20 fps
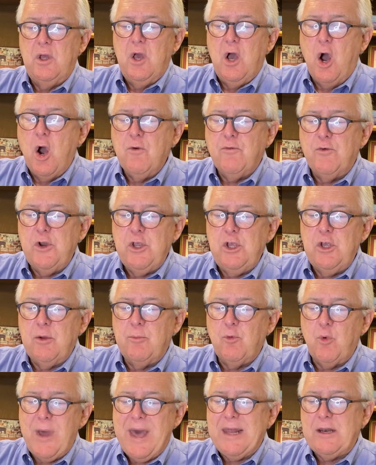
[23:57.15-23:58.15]
Over
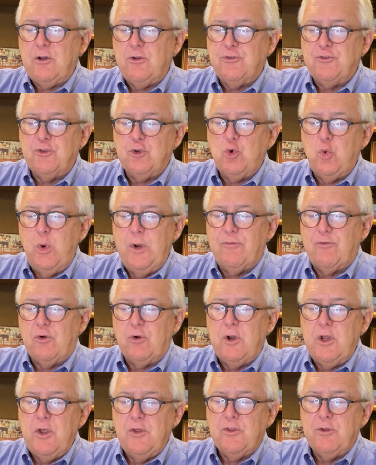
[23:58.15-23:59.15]
him rattles the
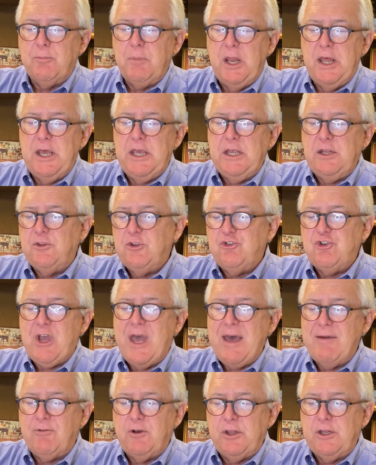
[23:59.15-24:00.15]
quiver, the blade, the
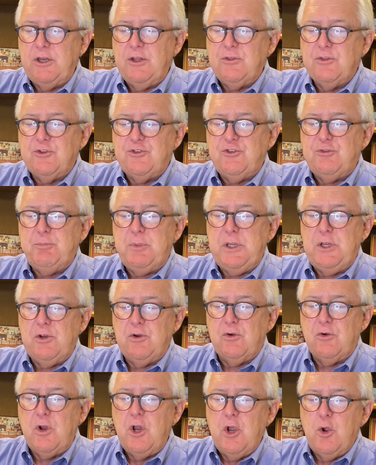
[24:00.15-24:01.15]
javelin, and the
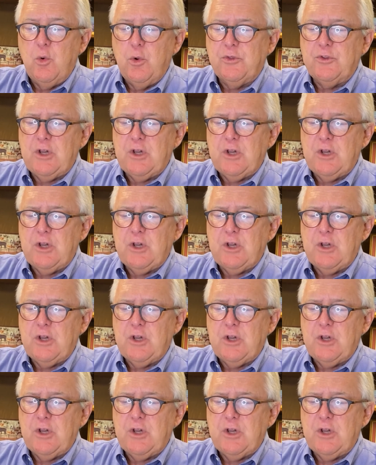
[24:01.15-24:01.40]
spear. With